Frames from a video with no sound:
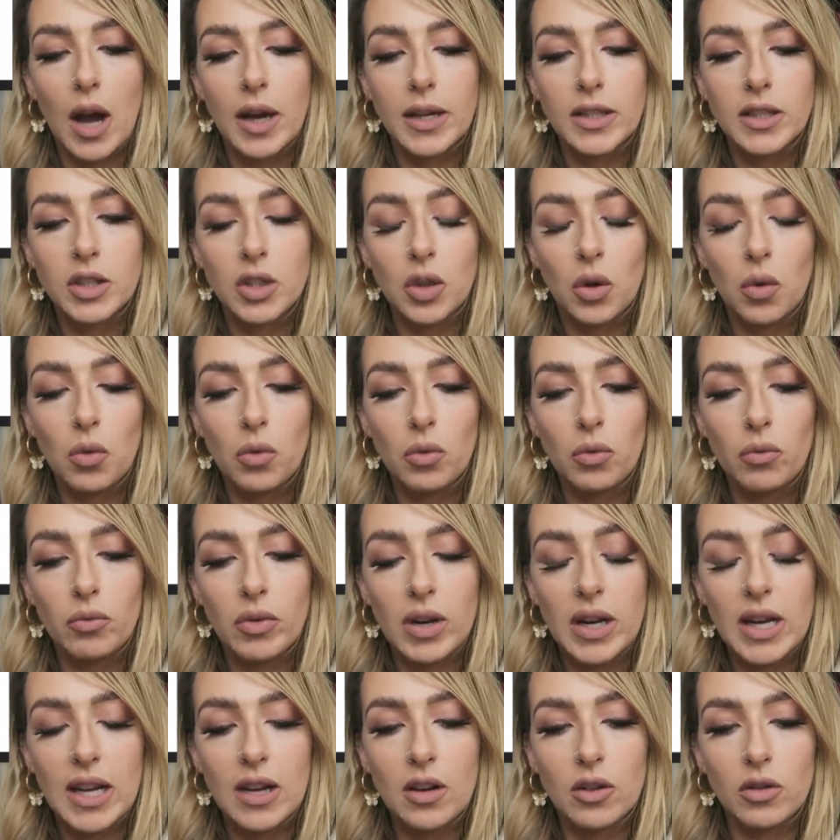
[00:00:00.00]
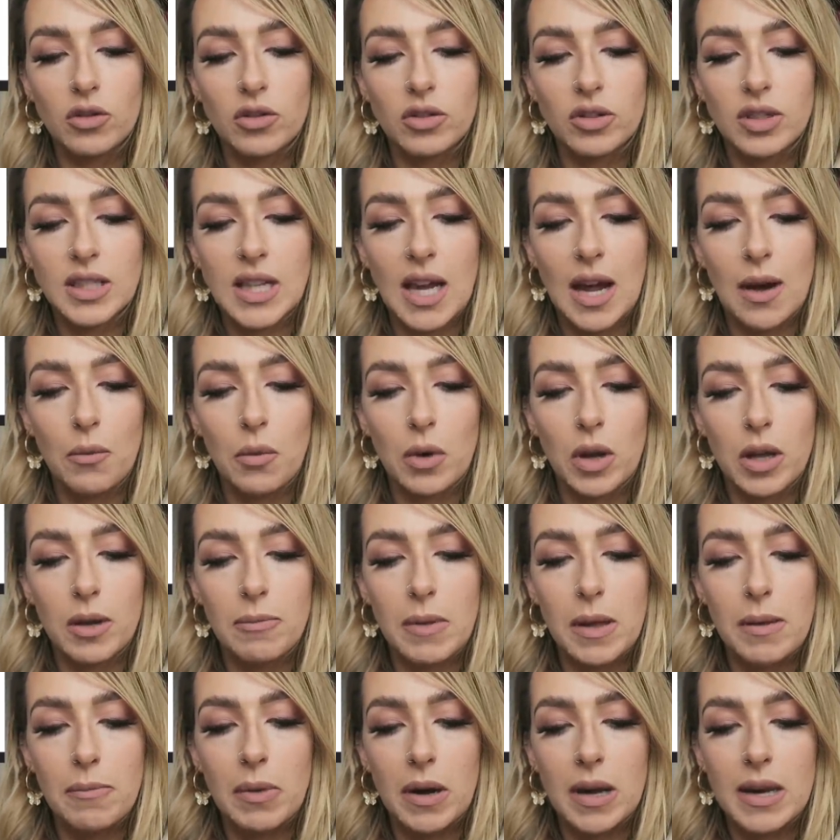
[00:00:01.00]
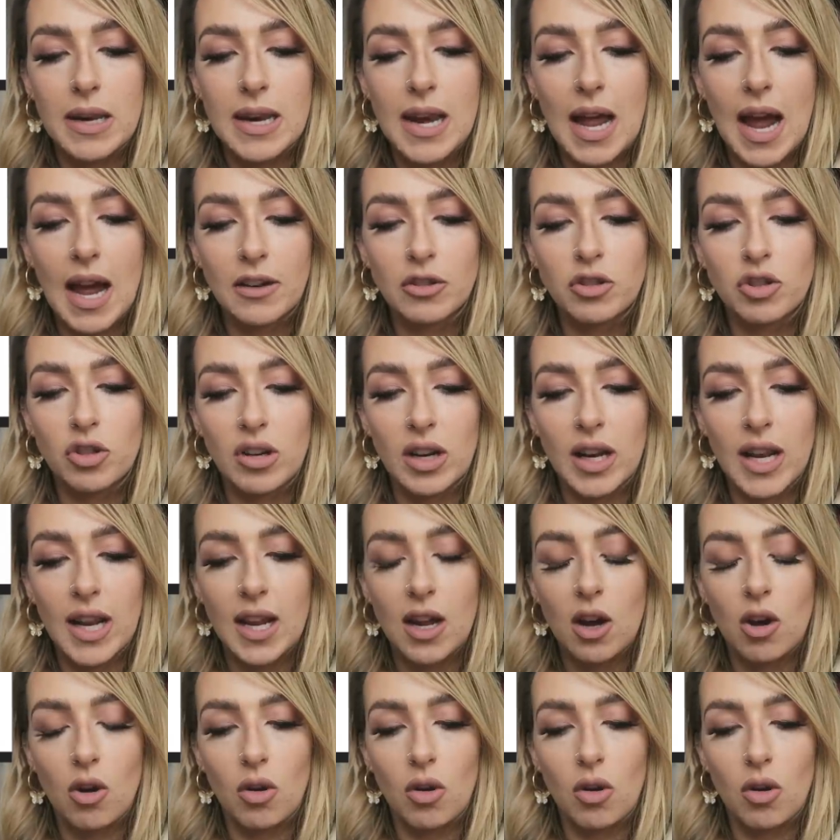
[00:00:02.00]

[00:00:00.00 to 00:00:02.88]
I don't really understand what you mean by naturally